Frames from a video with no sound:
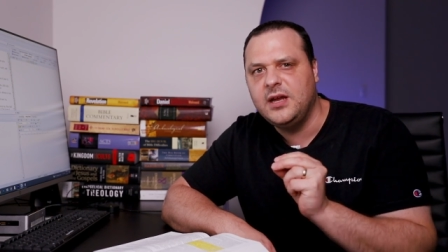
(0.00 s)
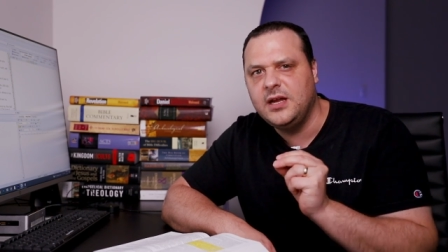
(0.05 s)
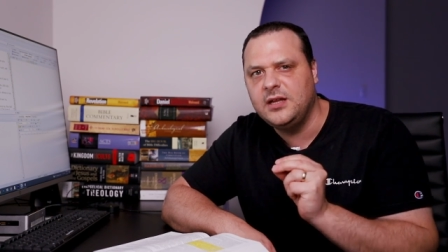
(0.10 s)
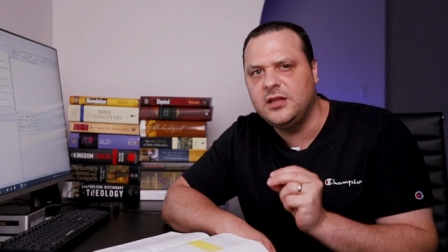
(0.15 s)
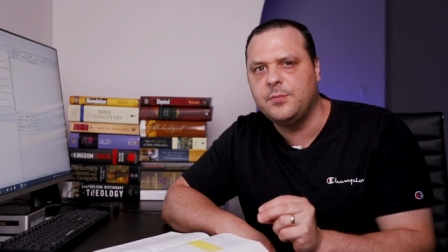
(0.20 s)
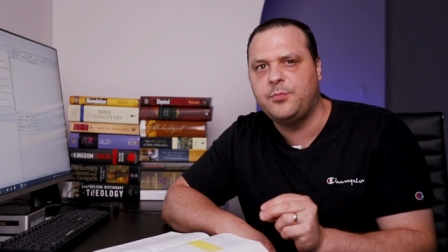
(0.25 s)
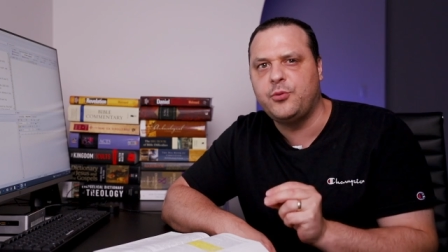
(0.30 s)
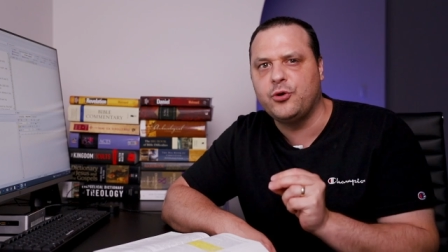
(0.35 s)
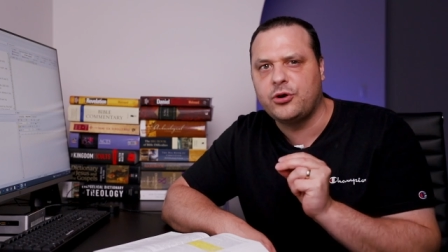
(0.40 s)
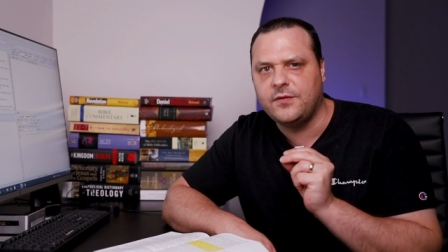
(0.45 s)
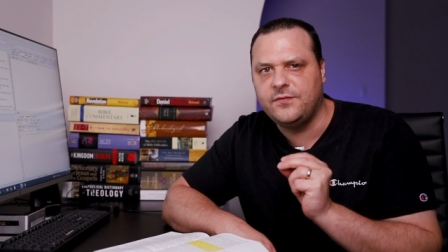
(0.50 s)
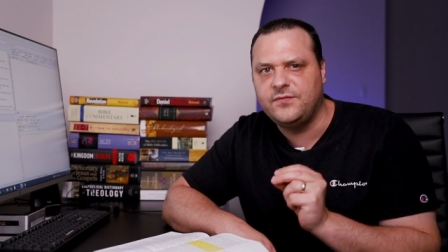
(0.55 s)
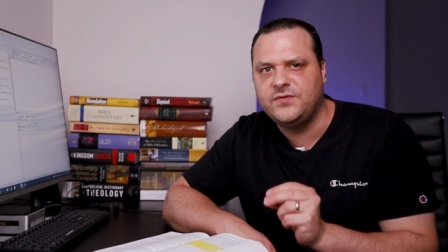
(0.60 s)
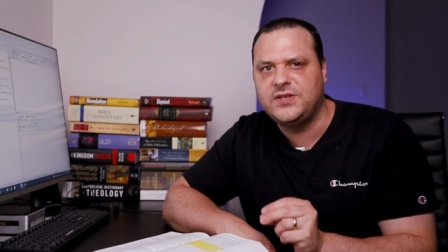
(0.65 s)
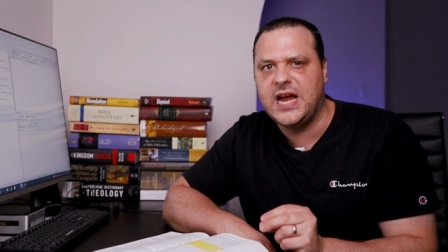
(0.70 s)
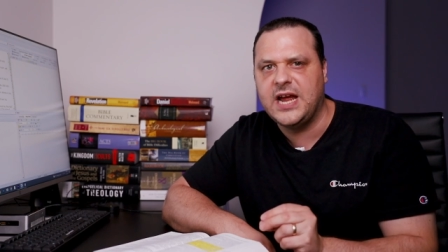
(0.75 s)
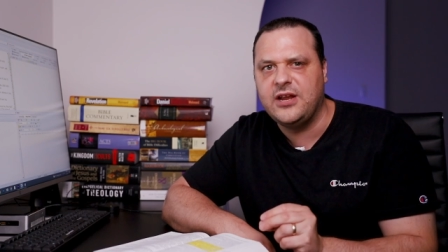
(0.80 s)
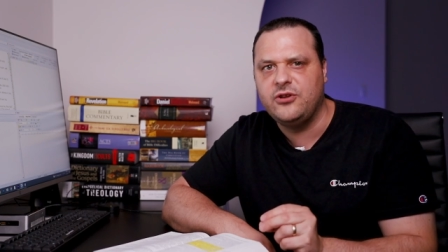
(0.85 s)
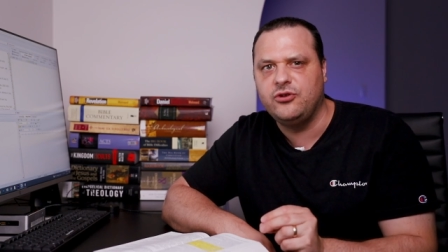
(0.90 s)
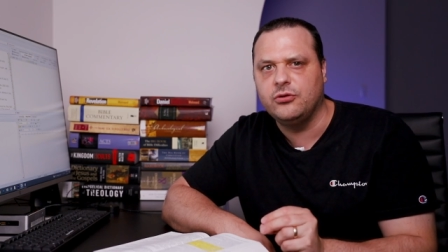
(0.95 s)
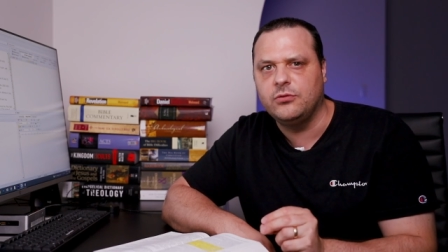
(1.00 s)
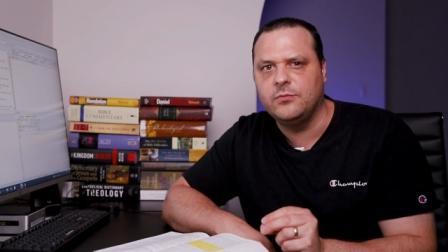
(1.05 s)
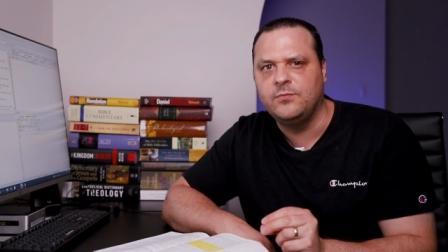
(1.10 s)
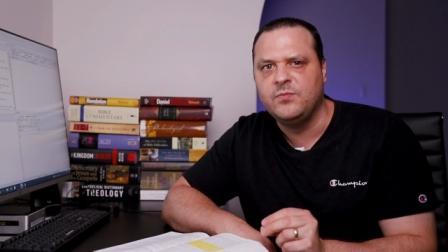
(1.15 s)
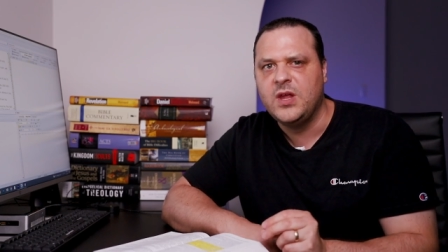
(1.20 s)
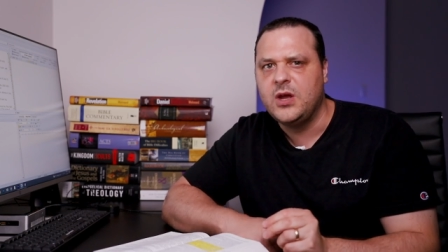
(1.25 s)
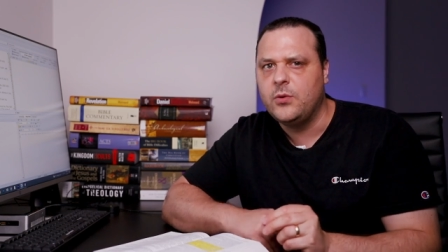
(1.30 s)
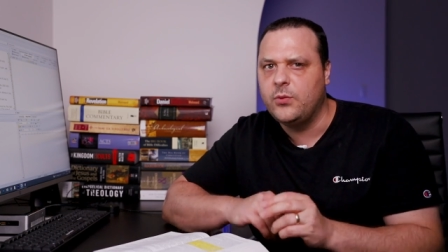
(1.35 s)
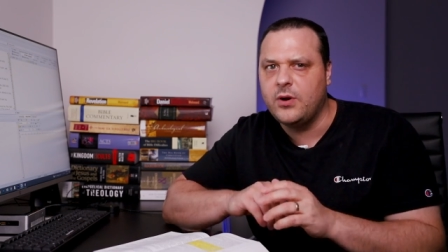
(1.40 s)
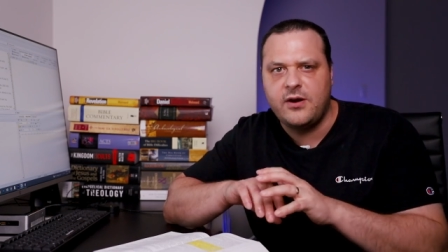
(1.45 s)
in the book of Daniel,
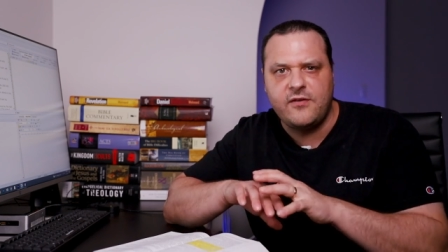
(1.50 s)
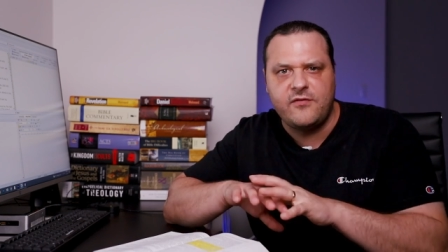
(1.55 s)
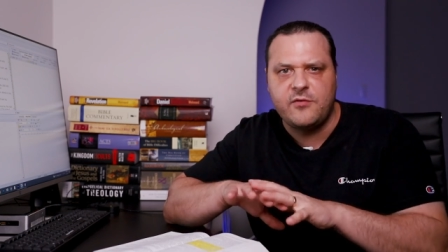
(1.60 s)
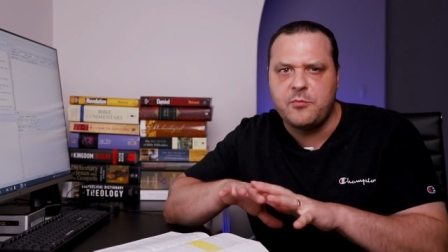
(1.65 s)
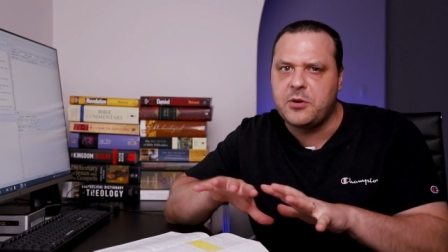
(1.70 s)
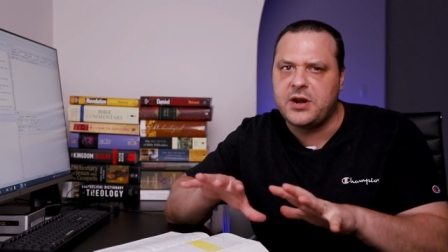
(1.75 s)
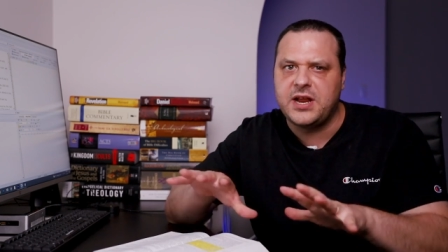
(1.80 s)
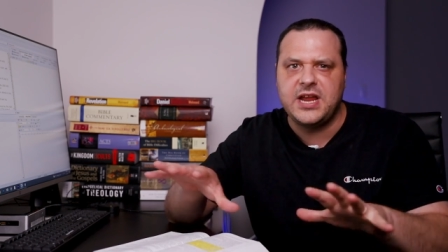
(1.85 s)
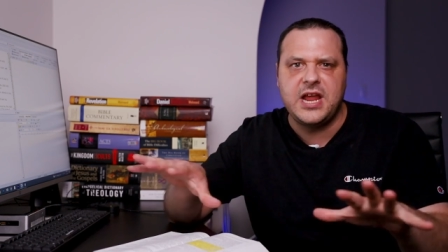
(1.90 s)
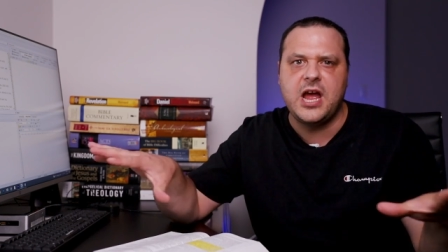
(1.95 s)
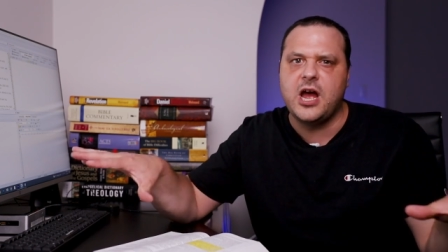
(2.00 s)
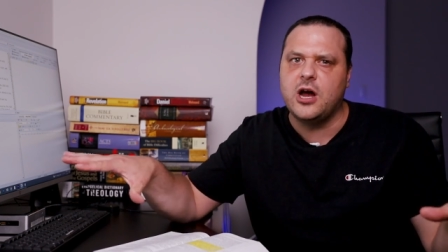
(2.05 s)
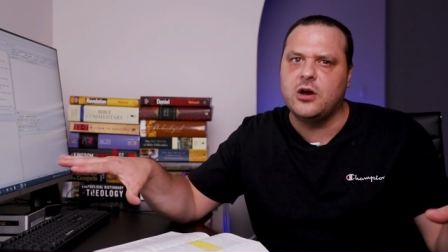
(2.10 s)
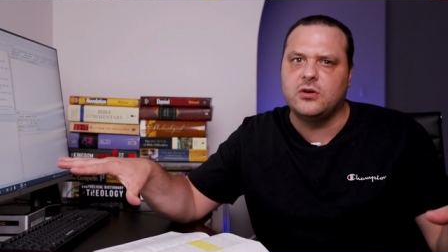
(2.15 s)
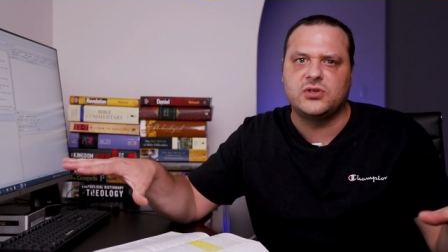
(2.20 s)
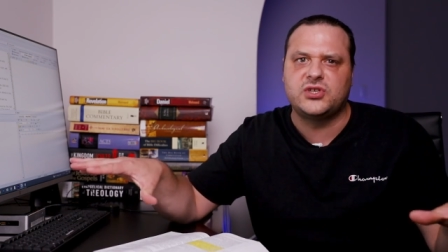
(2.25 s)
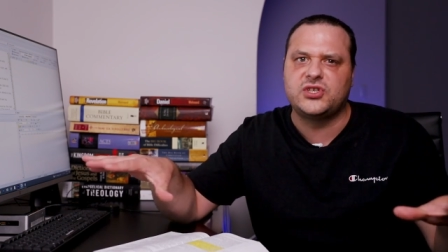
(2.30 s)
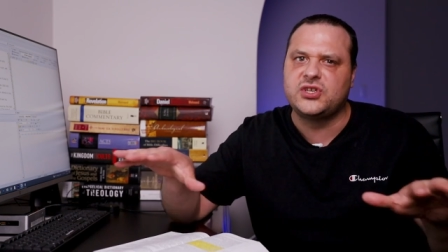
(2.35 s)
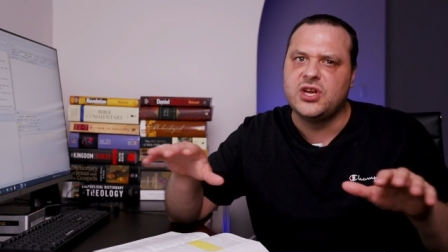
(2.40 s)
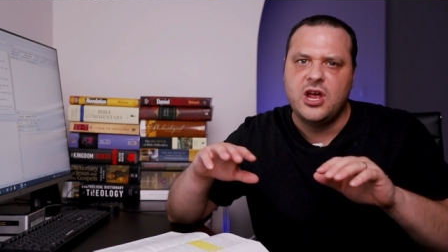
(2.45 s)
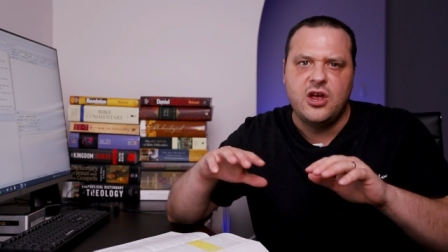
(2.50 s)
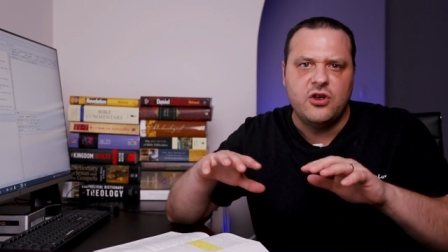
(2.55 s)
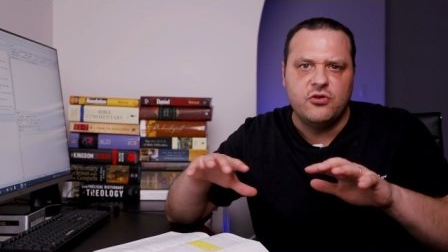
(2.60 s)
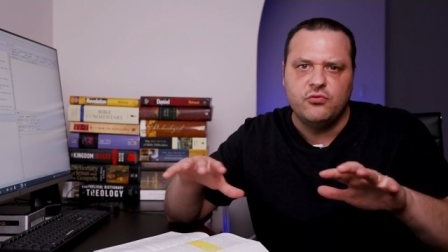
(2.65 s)
where everybody else